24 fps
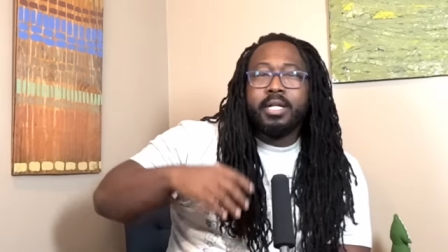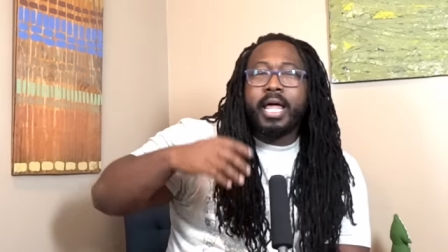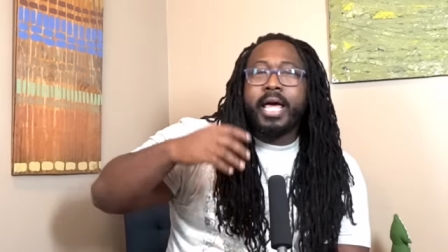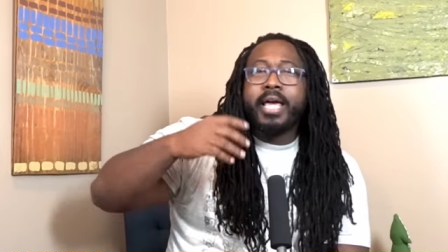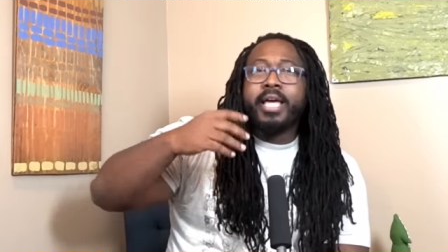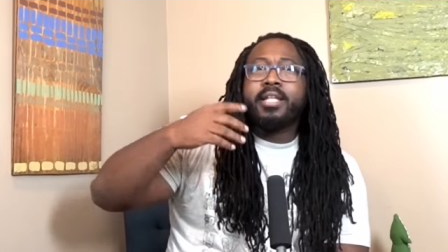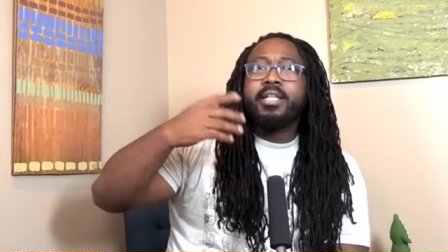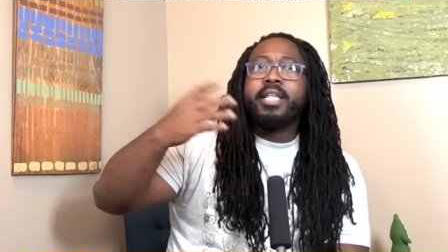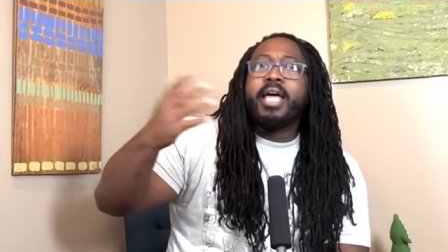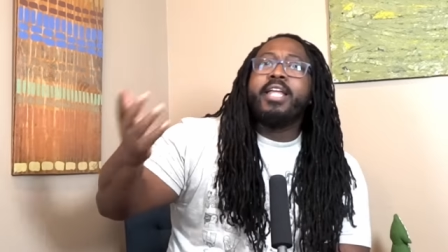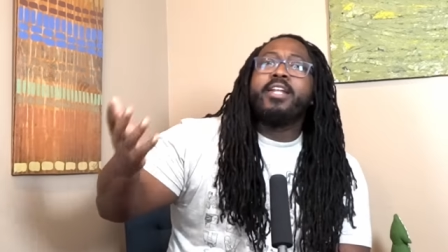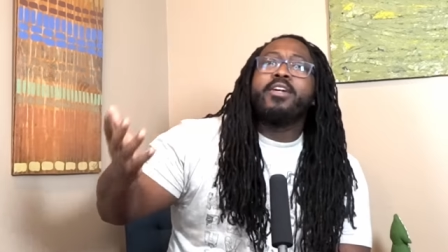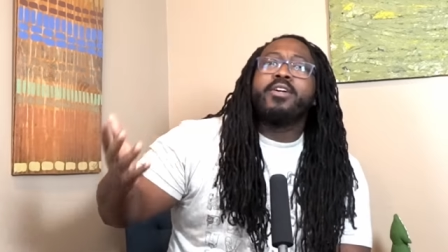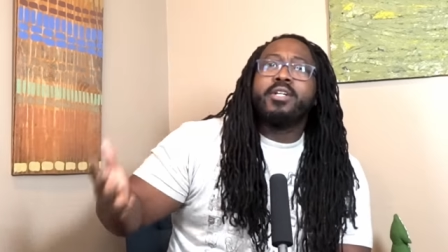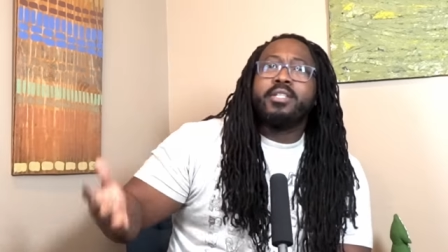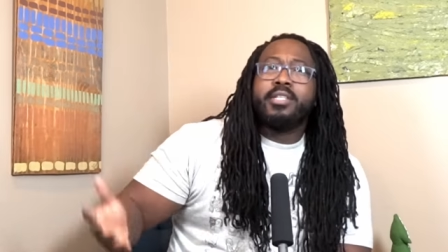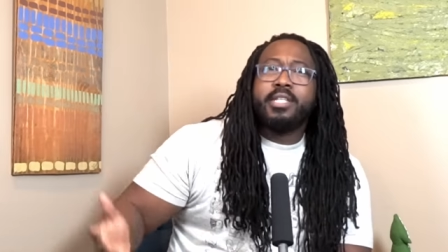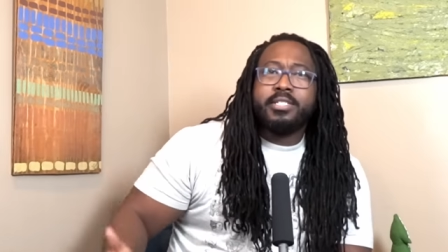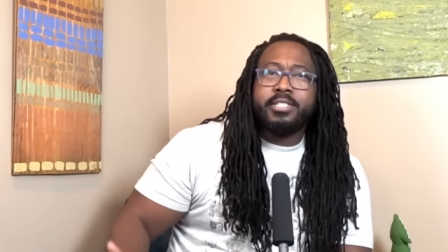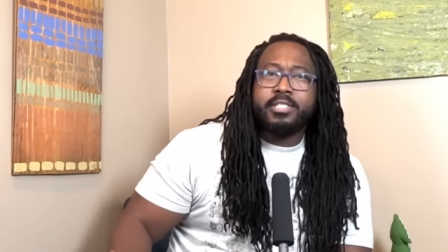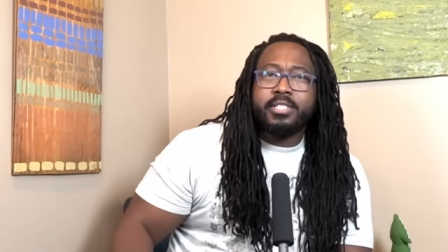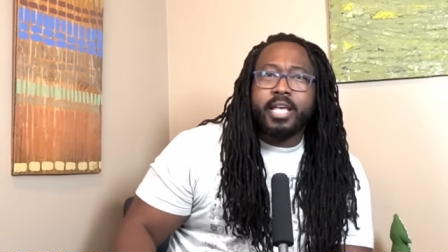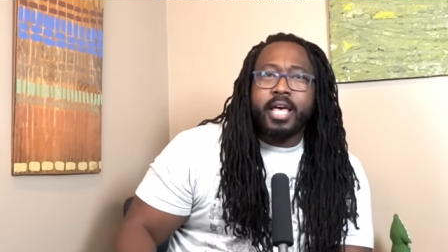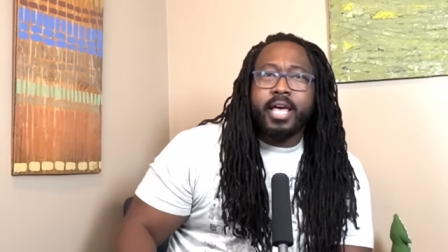Like later in
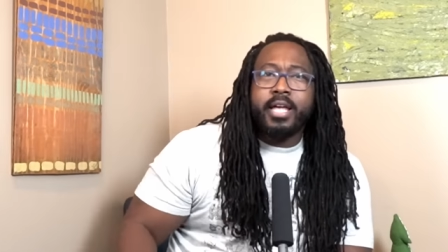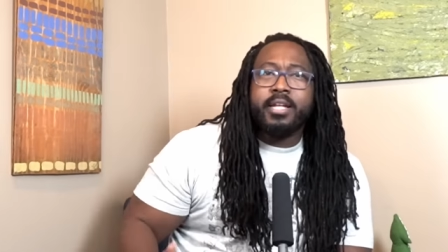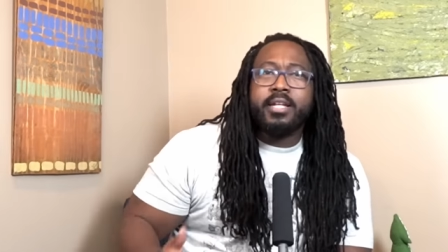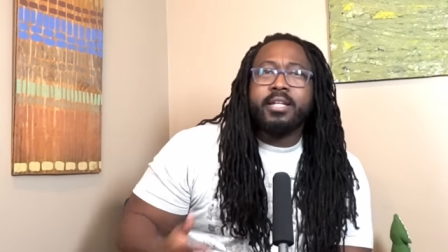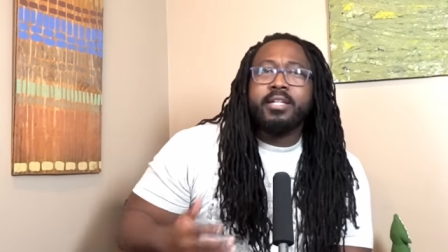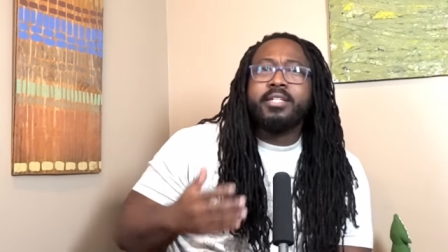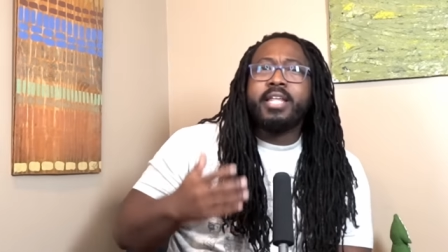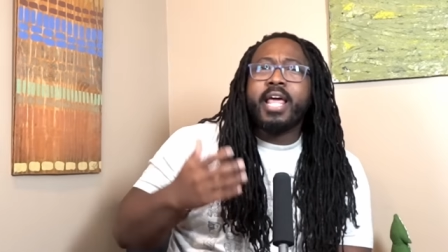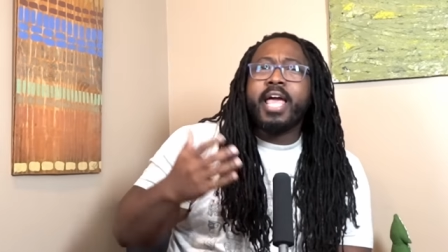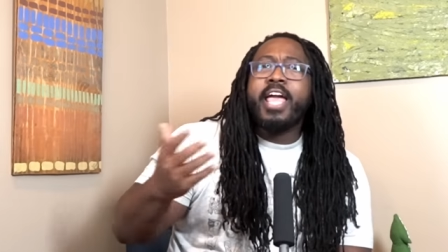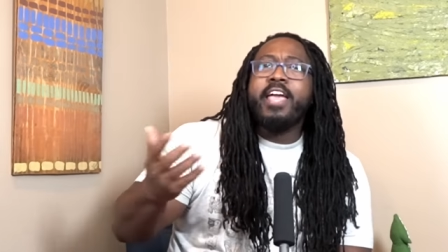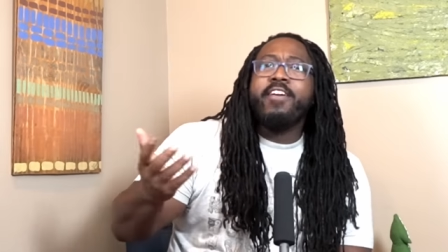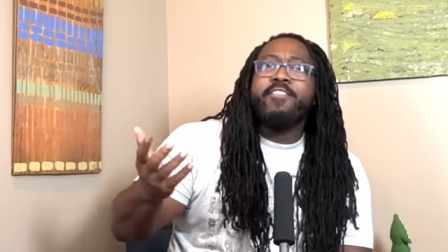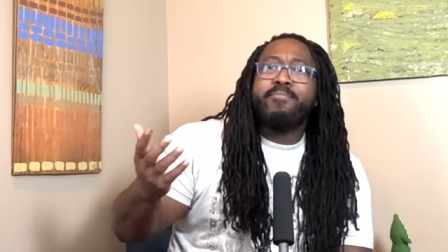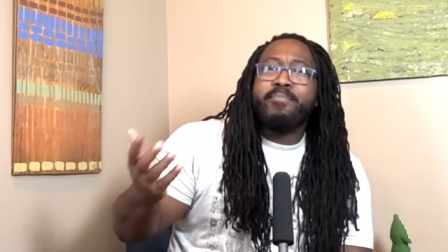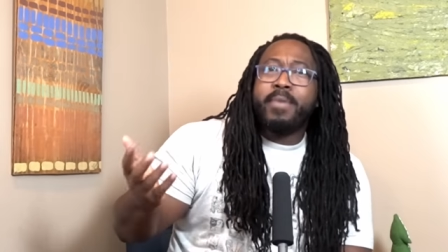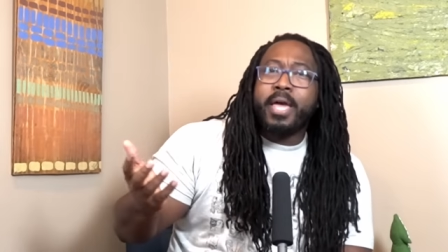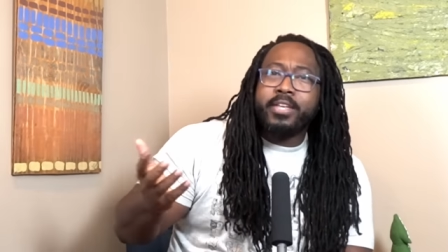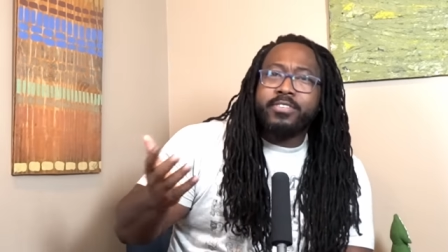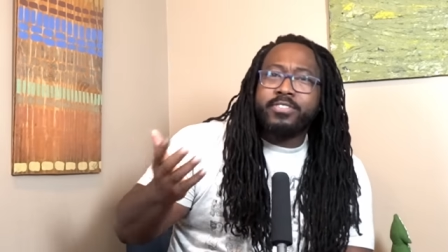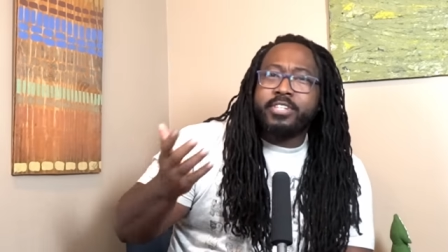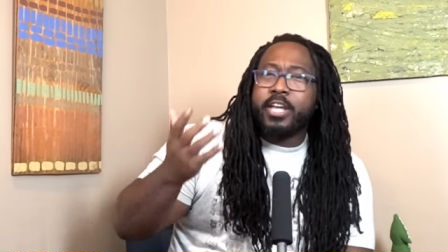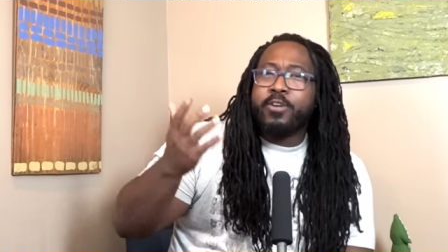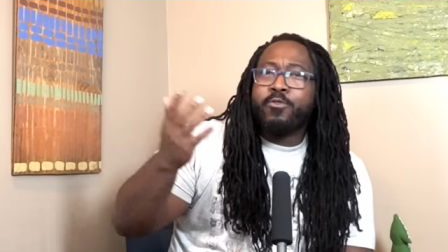the set, Dave
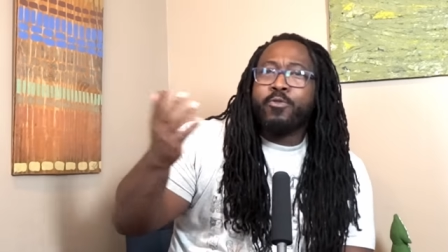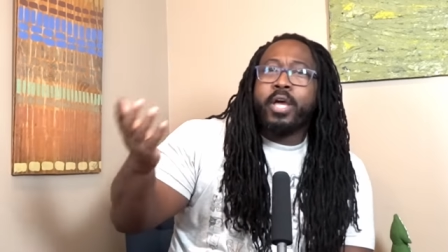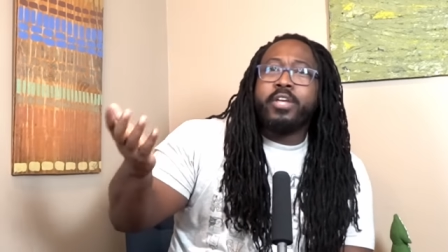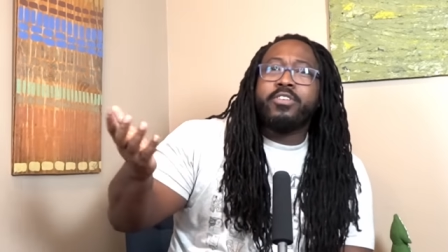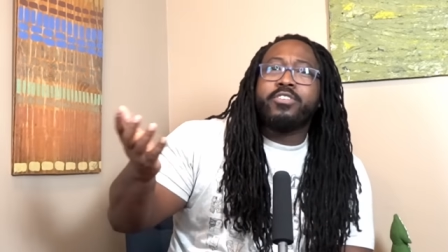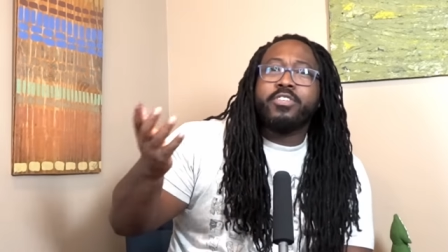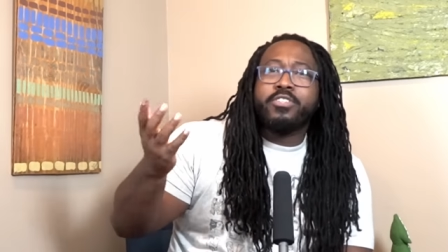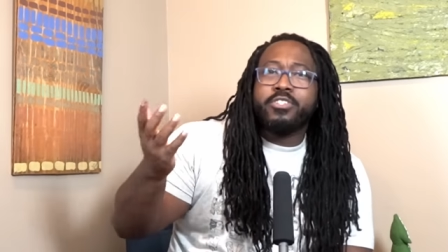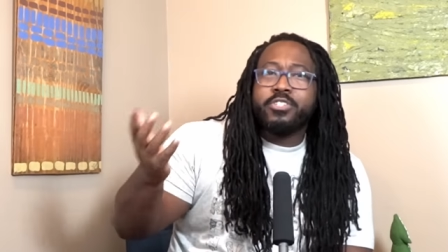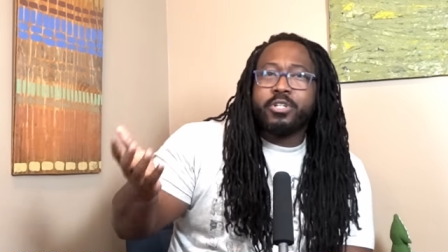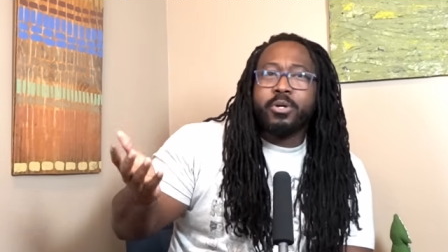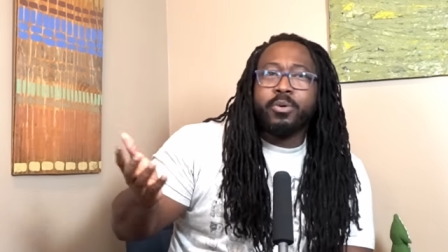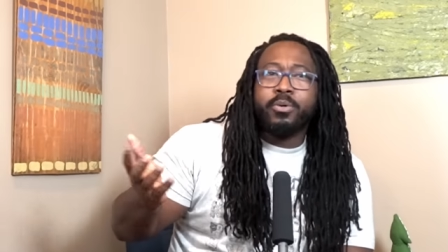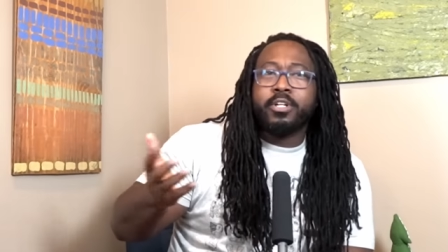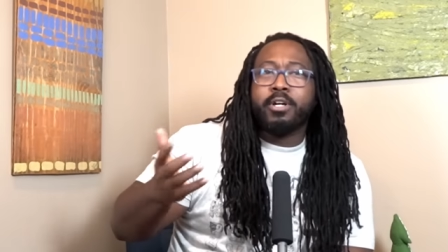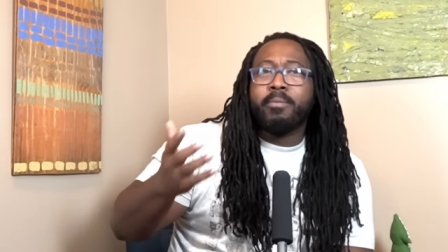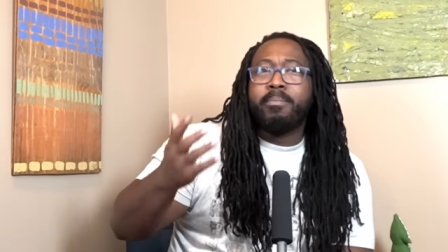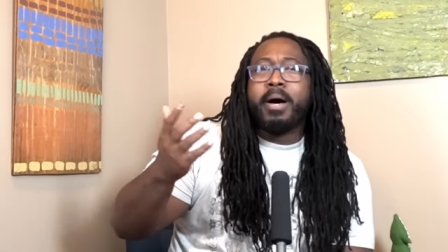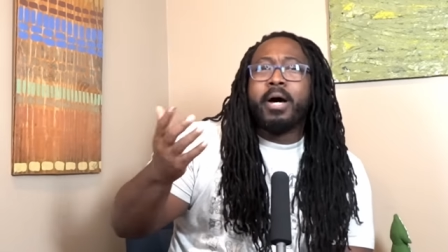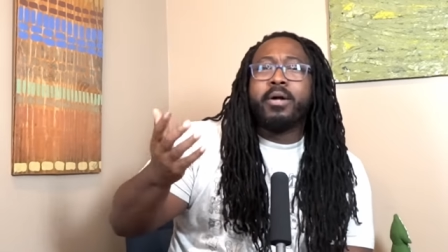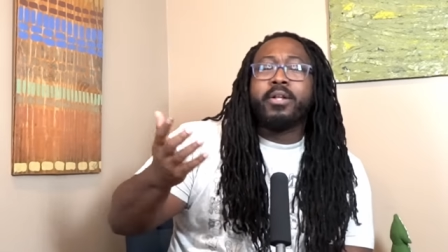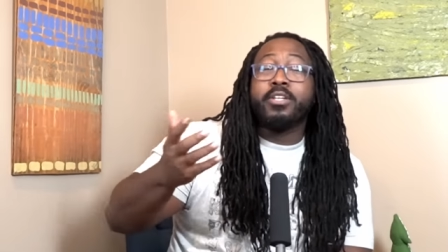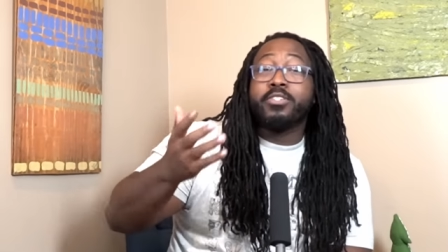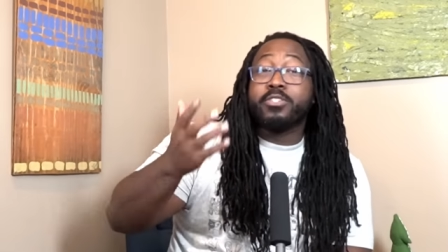makes a racist joke
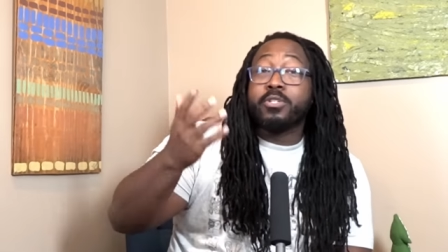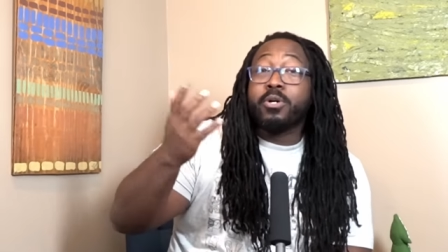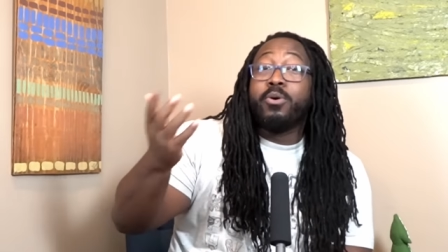about his